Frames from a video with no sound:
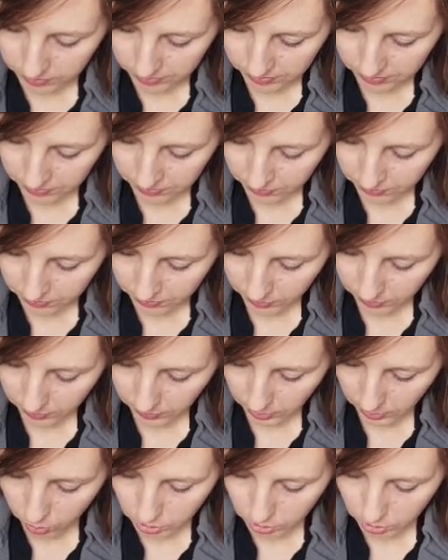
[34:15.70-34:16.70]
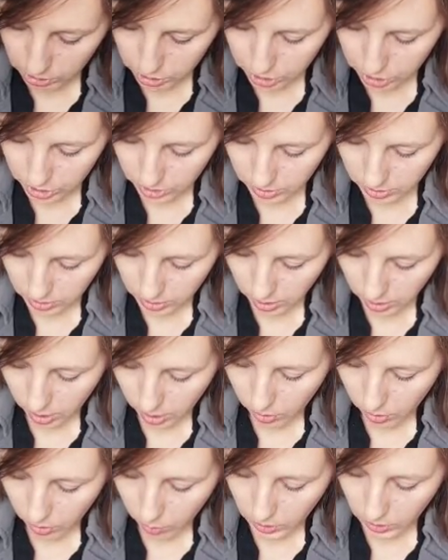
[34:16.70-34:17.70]
Question, why
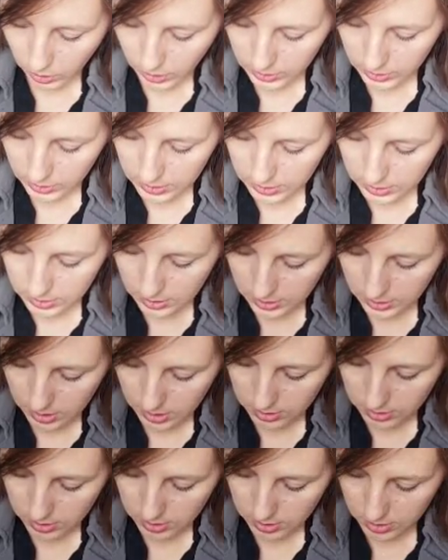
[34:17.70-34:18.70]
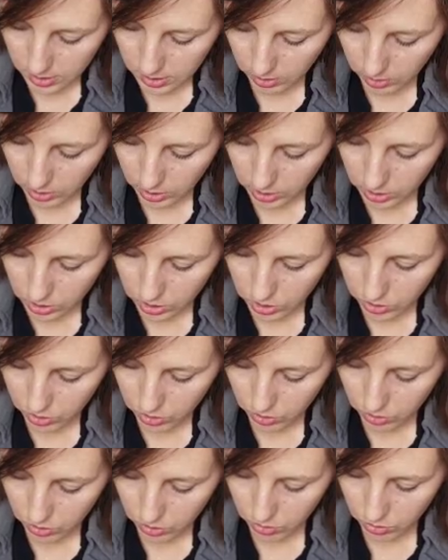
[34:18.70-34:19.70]
is it necessary to
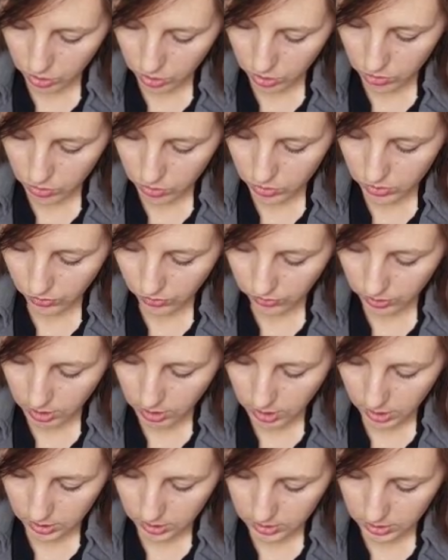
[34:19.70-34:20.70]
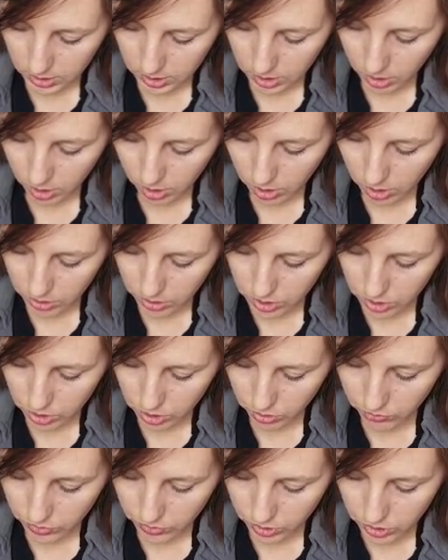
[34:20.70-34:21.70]
use flux in all silver
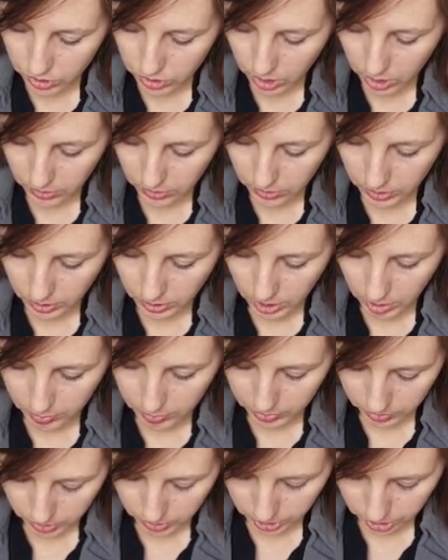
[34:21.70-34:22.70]
soldering operations?